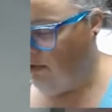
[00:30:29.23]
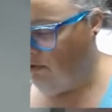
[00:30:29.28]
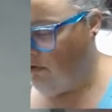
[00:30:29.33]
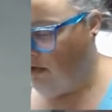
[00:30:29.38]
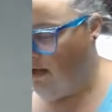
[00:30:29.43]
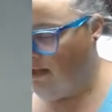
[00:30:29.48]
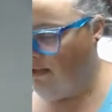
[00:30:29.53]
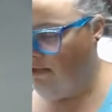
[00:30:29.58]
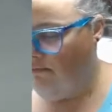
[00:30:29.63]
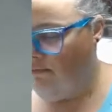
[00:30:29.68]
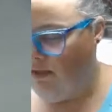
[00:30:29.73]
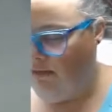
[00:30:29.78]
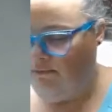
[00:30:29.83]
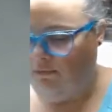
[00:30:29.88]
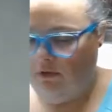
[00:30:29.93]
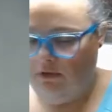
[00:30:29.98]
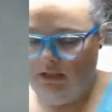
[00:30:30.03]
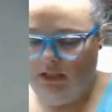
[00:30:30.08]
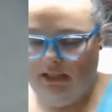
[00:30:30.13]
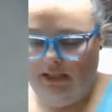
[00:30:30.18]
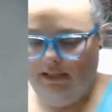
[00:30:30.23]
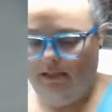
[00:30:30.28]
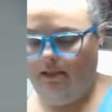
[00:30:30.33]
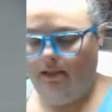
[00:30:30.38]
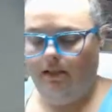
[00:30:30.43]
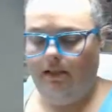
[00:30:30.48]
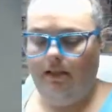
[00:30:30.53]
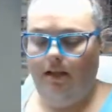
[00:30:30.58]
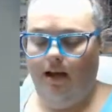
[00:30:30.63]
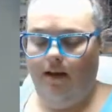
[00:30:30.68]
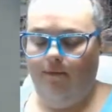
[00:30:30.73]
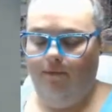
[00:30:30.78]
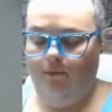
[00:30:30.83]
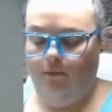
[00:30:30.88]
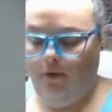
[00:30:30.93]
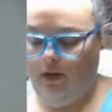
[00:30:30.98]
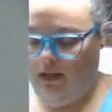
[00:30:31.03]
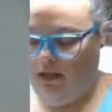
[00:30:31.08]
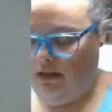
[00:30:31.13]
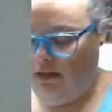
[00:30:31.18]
try some different stuff with